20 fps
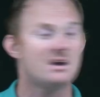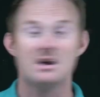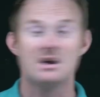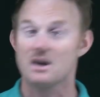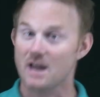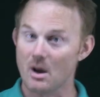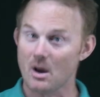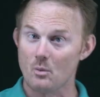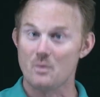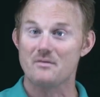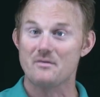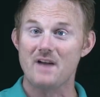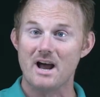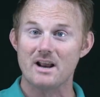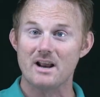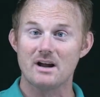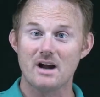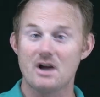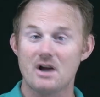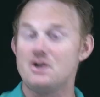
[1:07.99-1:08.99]
Okay, we've got
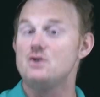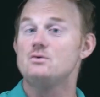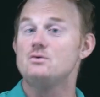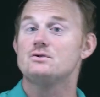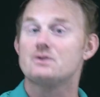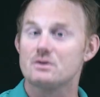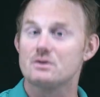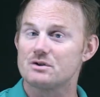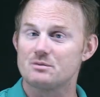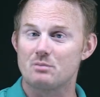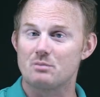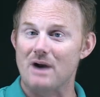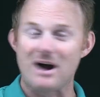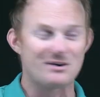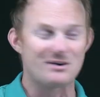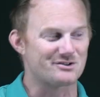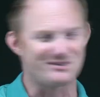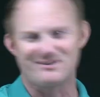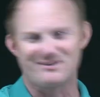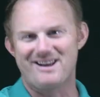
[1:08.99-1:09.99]
a, a user's
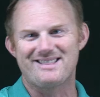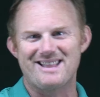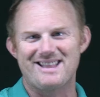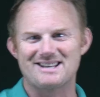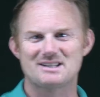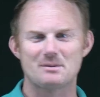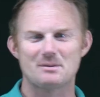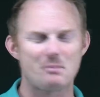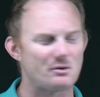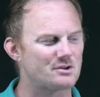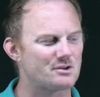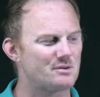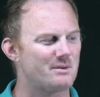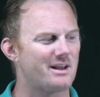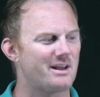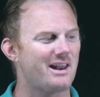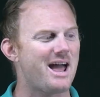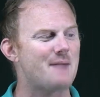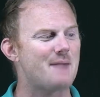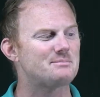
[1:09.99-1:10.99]
browser, right? That's supposed to be a
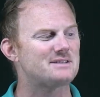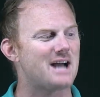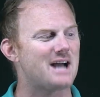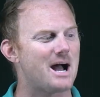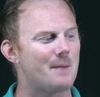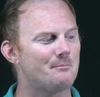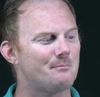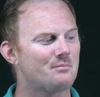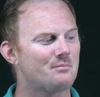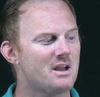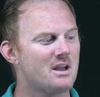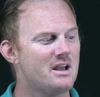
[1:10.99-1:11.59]
laptop.